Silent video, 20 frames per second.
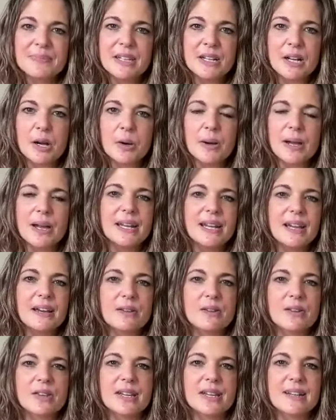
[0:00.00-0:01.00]
Any
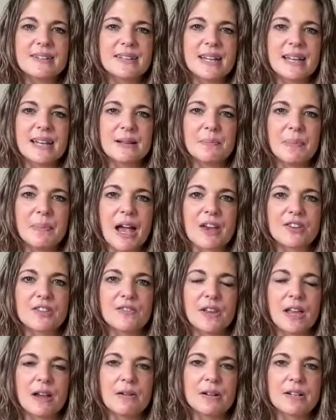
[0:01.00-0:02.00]
other things that
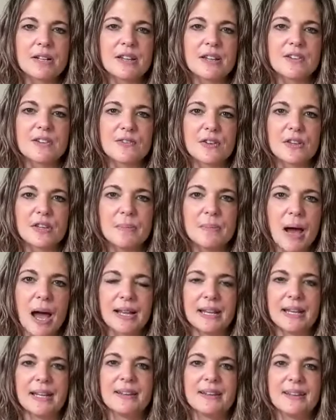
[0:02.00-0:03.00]
passion flower does for the
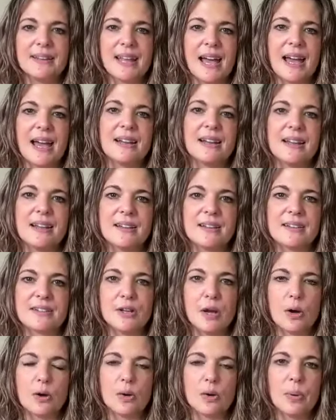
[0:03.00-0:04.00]
body that
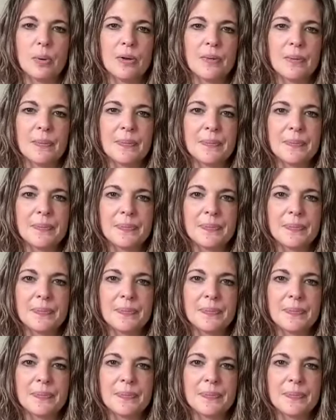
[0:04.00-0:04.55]
is notable?